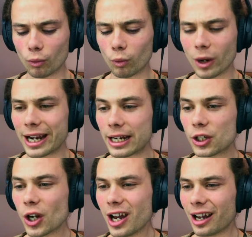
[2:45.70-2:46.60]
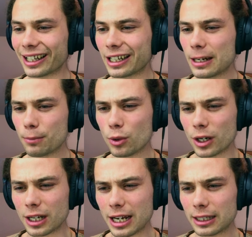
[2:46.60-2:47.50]
range, I can put
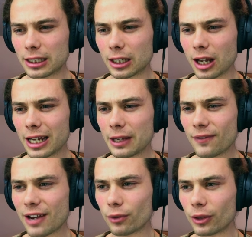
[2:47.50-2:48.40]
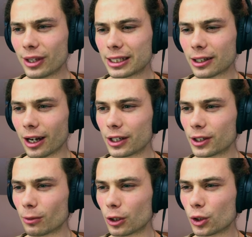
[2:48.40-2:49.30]
it slightly favoring this side,
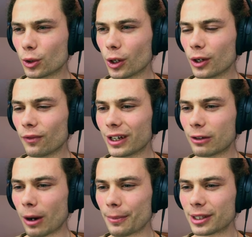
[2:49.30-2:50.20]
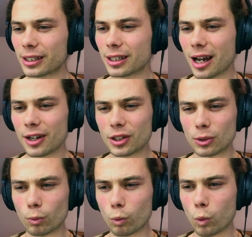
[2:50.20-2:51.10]
so it should hopefully grab the start as
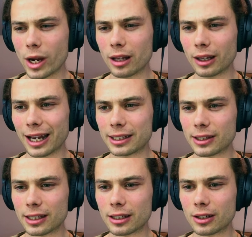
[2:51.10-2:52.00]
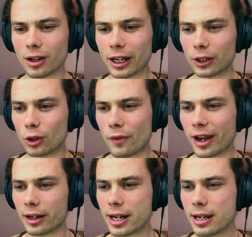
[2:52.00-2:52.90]
well as this entire curve
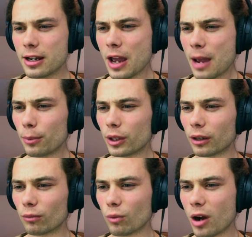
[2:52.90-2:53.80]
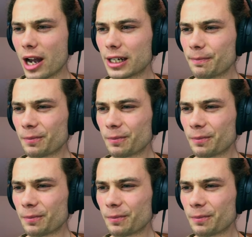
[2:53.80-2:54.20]
out here, putting it right